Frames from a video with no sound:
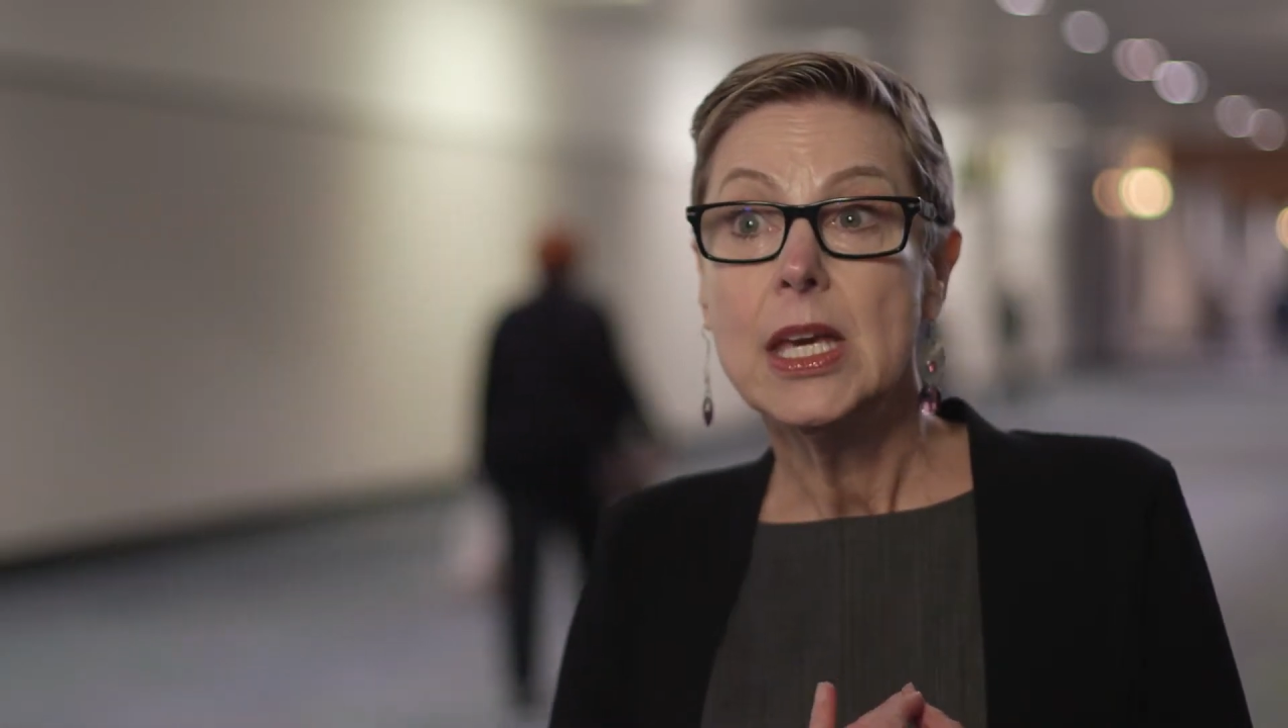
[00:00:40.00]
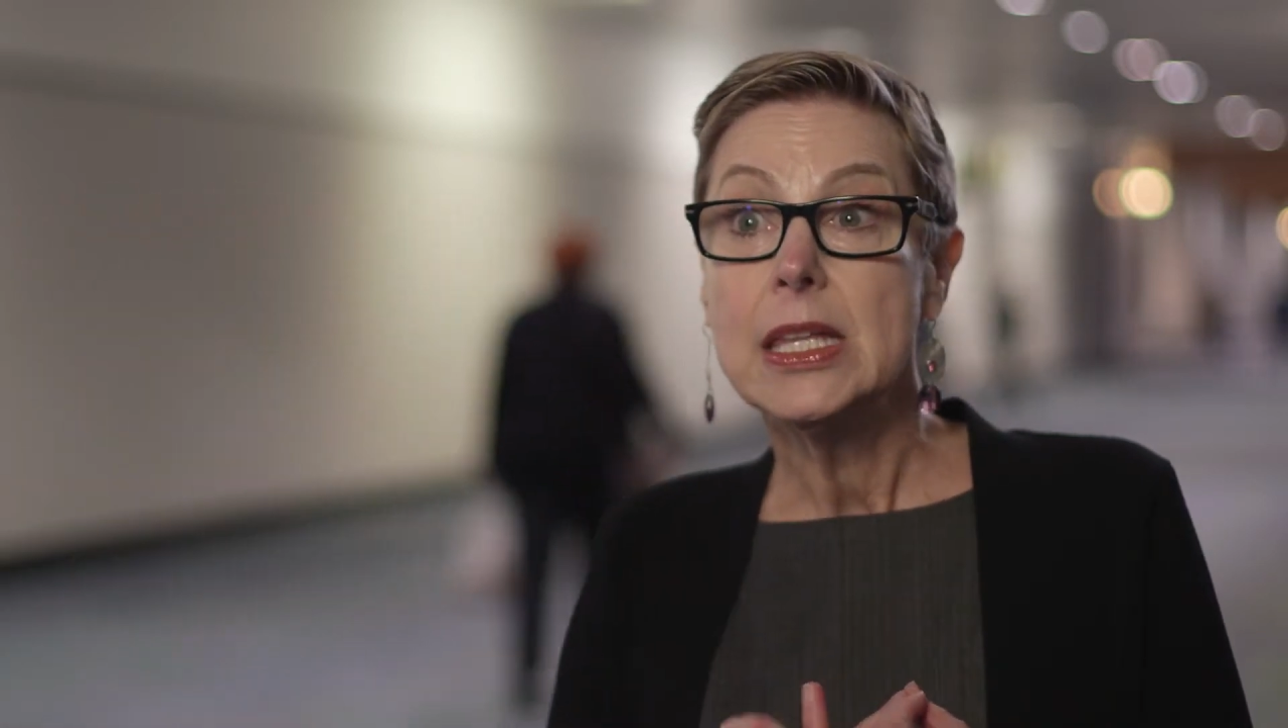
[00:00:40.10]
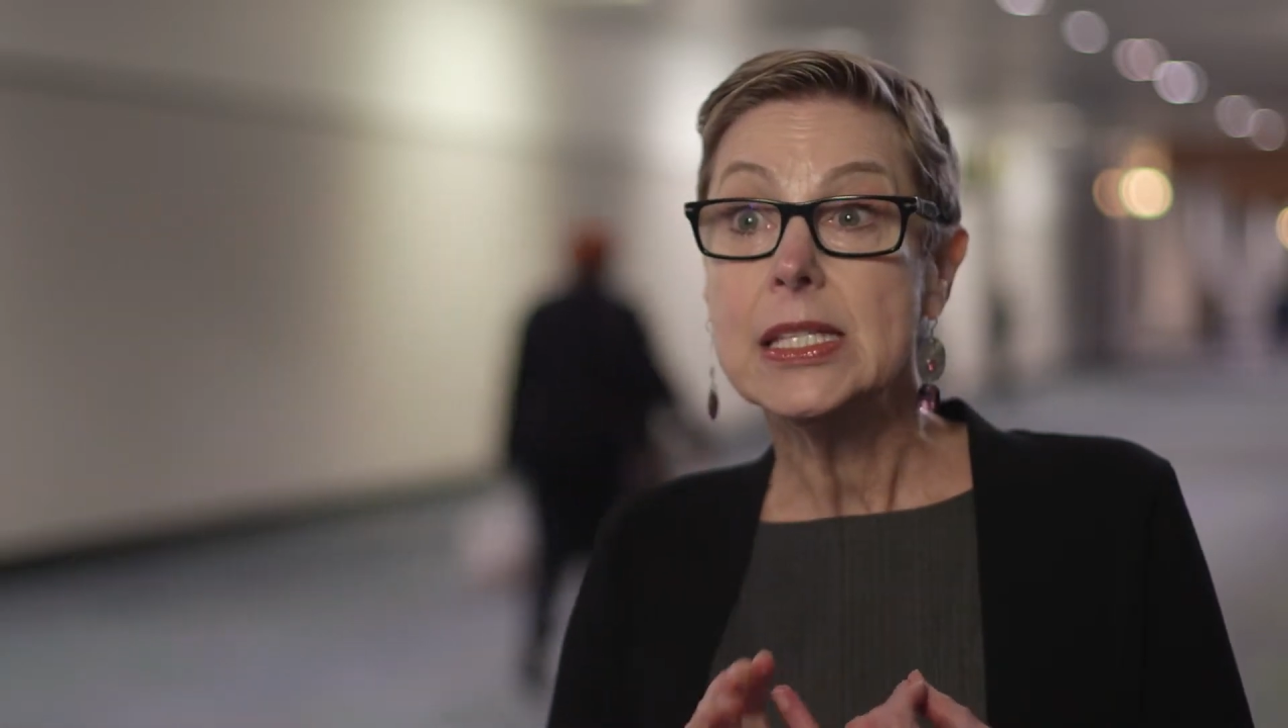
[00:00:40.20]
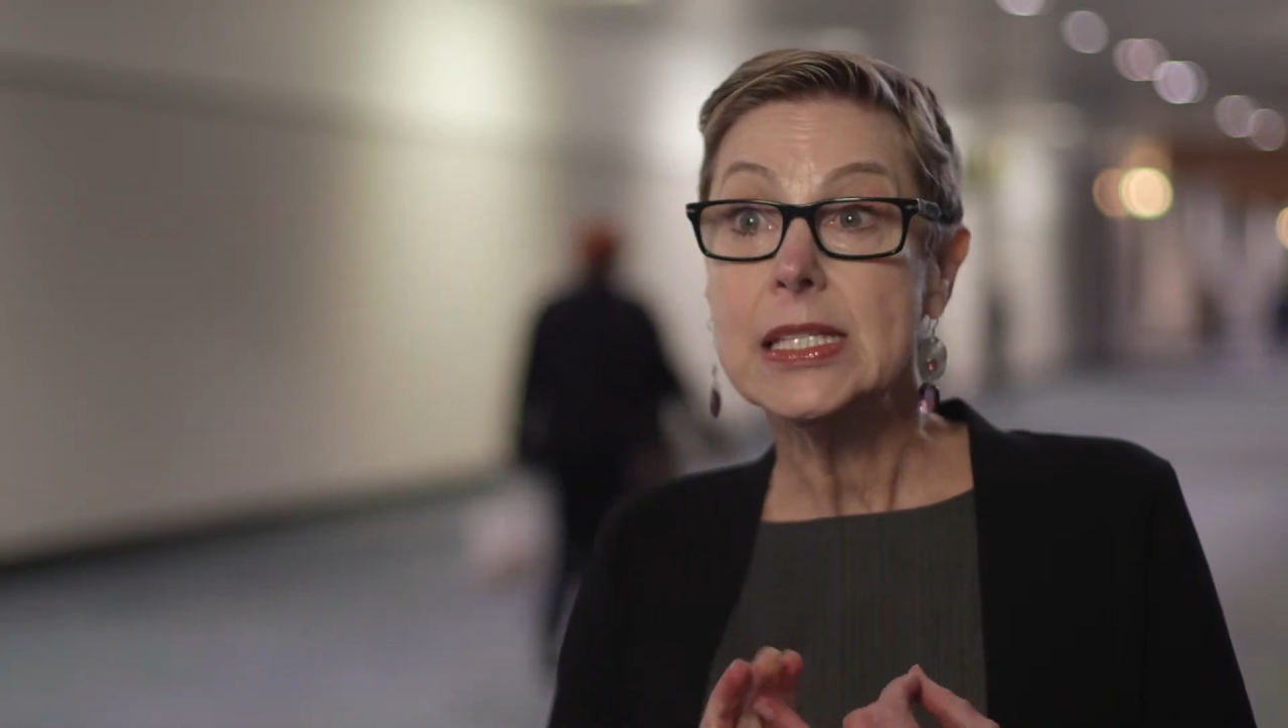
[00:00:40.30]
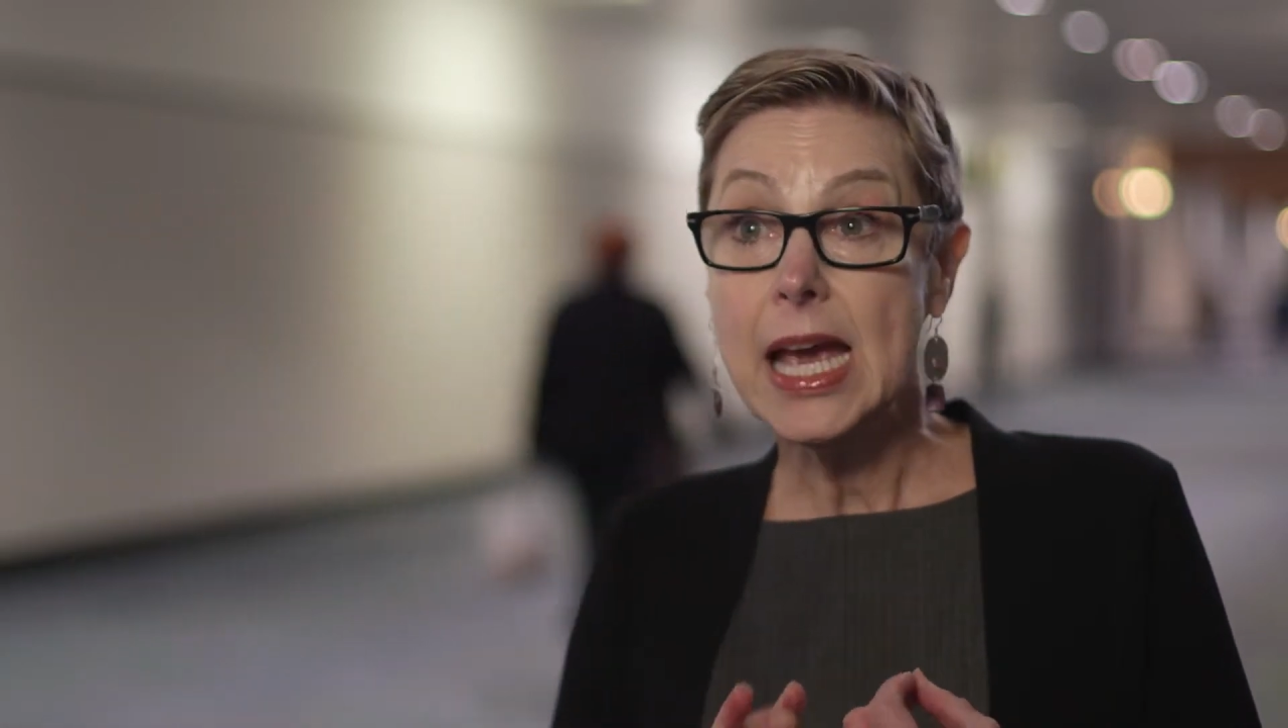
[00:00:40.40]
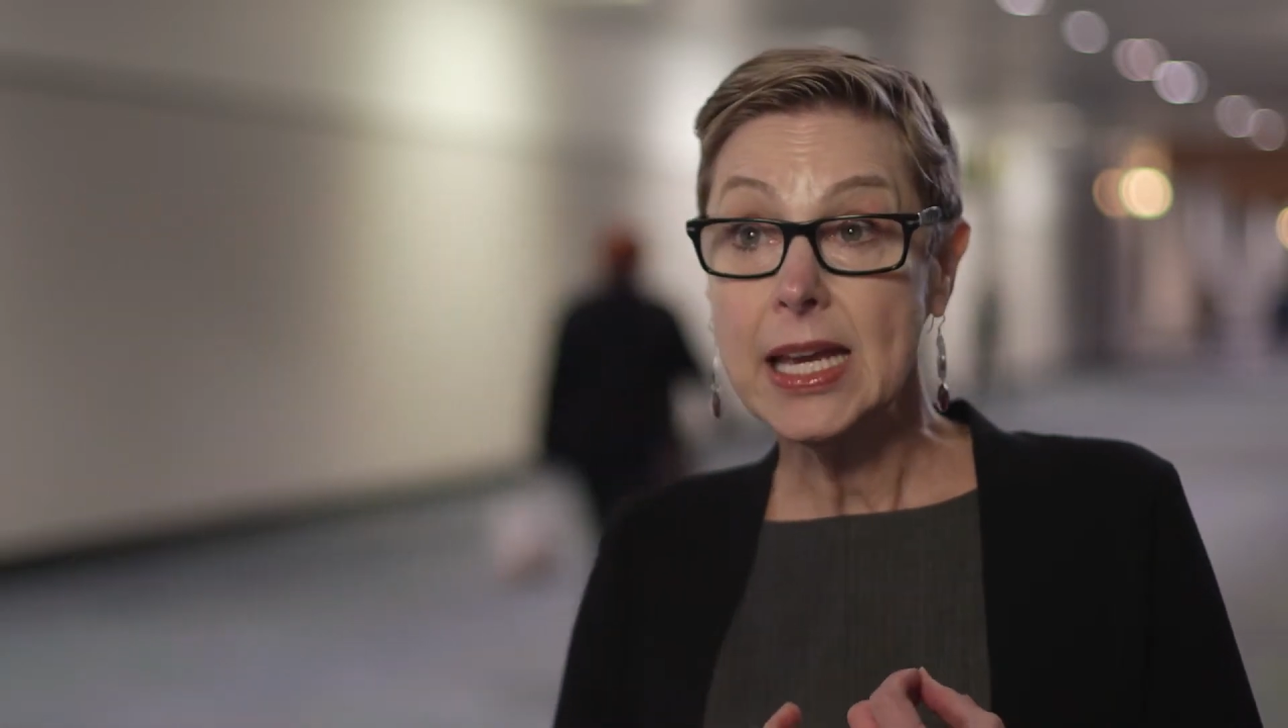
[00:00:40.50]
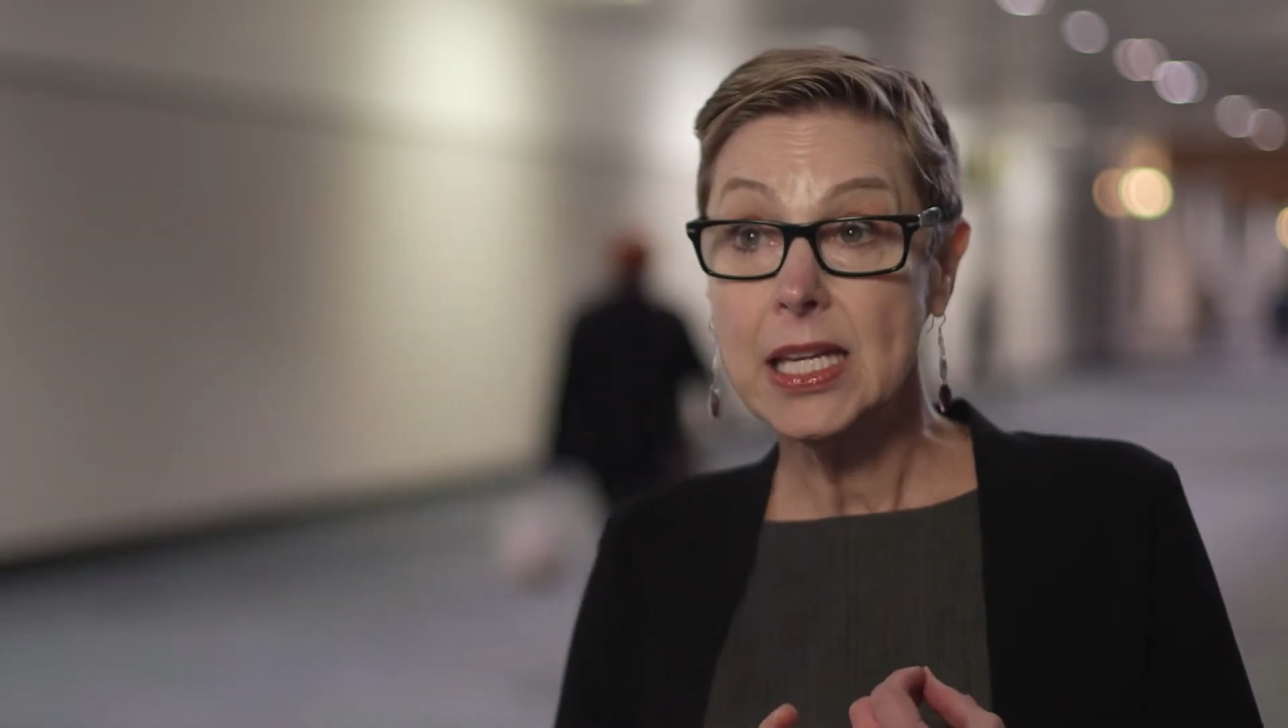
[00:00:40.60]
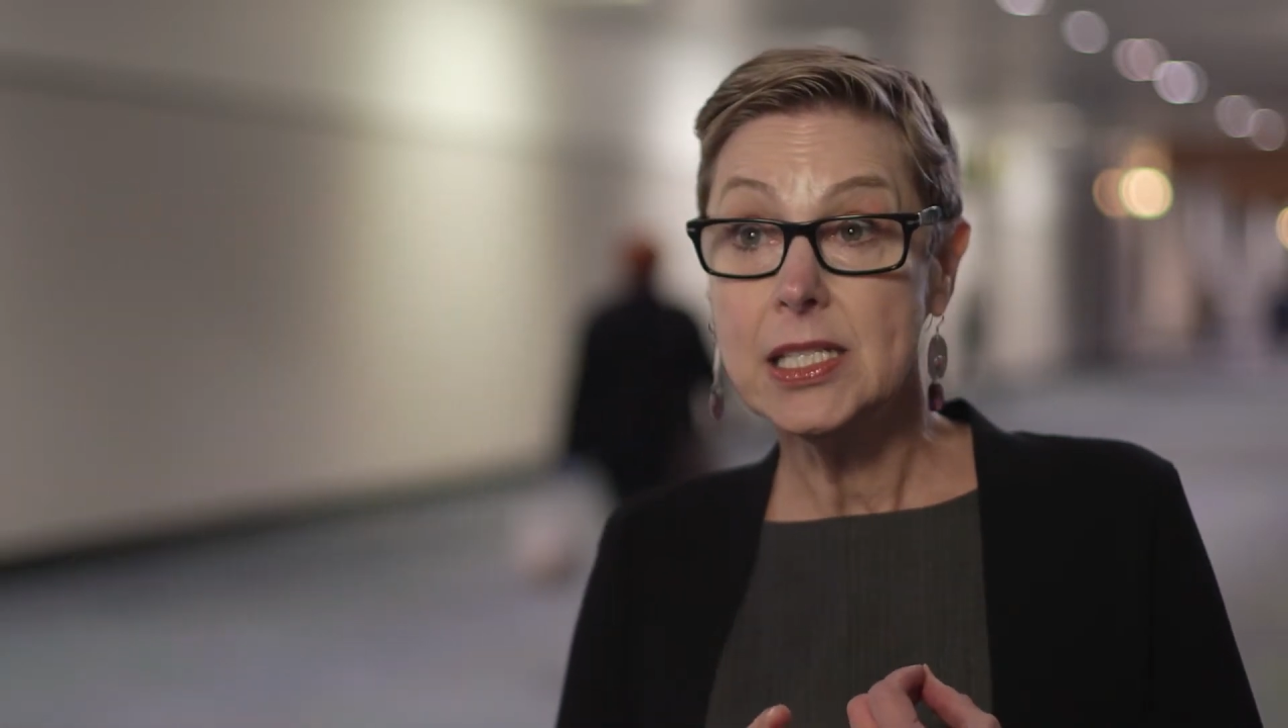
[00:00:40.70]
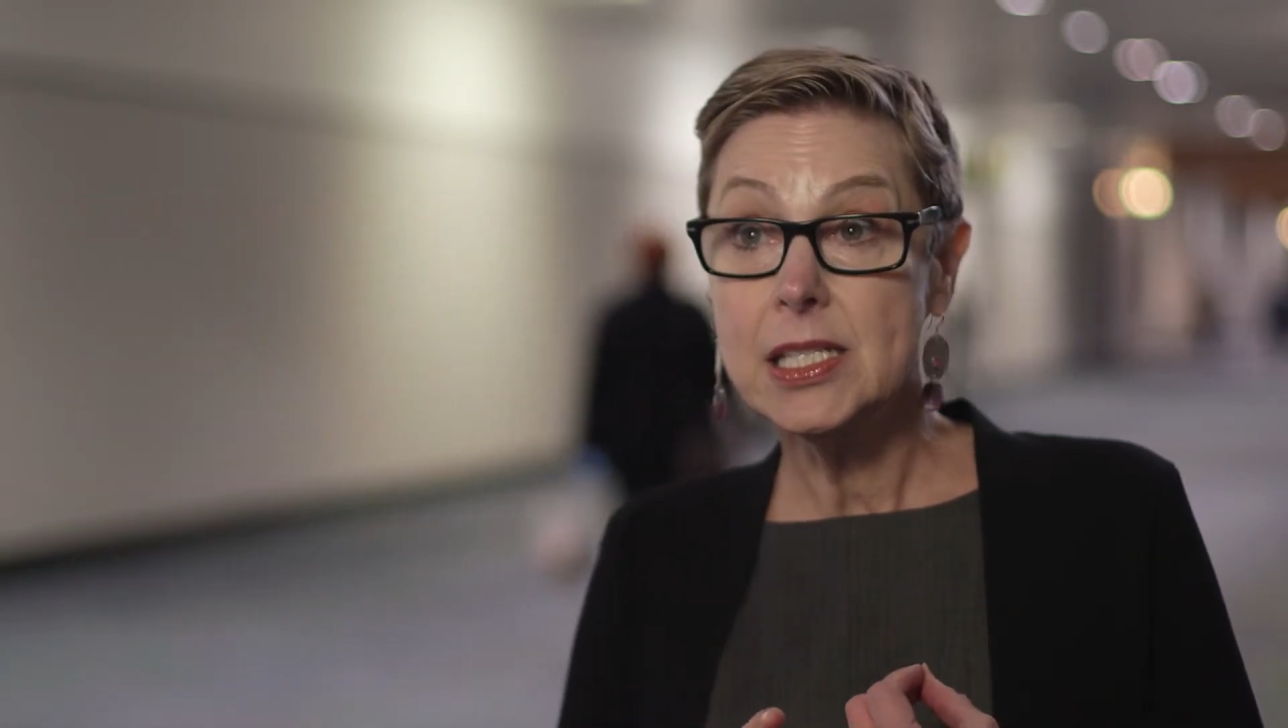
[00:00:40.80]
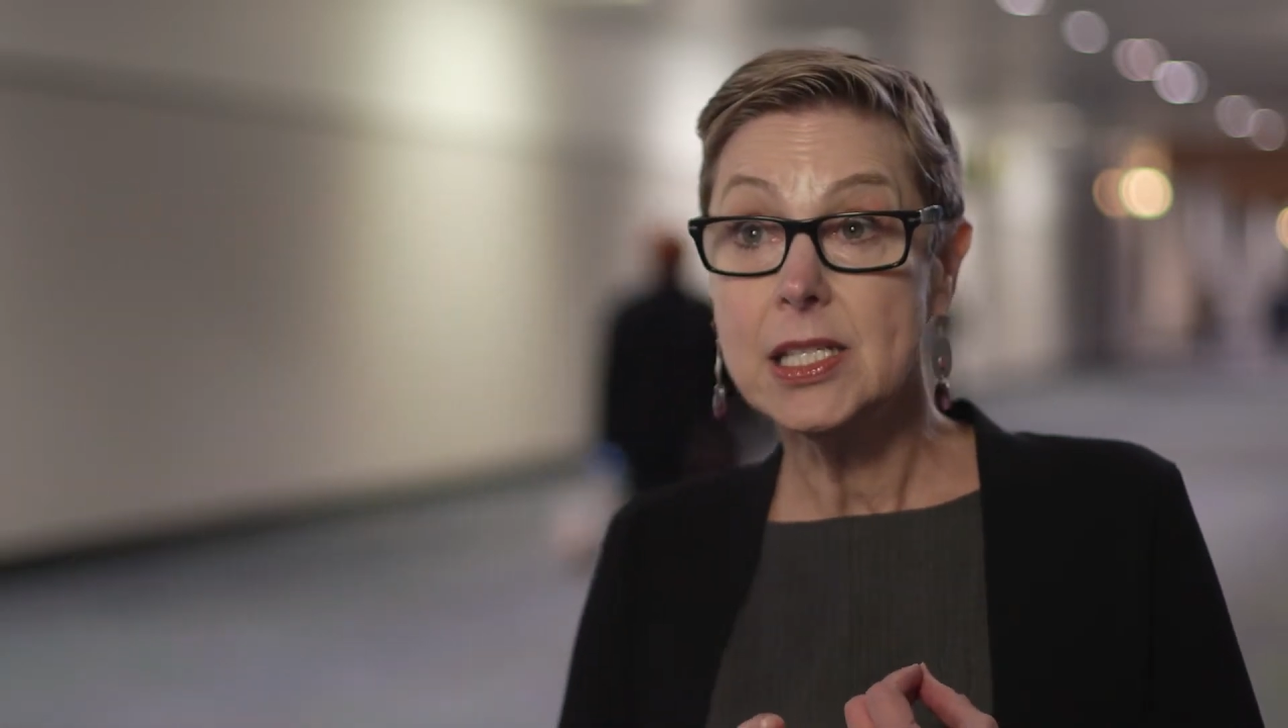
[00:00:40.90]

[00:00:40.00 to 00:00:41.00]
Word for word: The second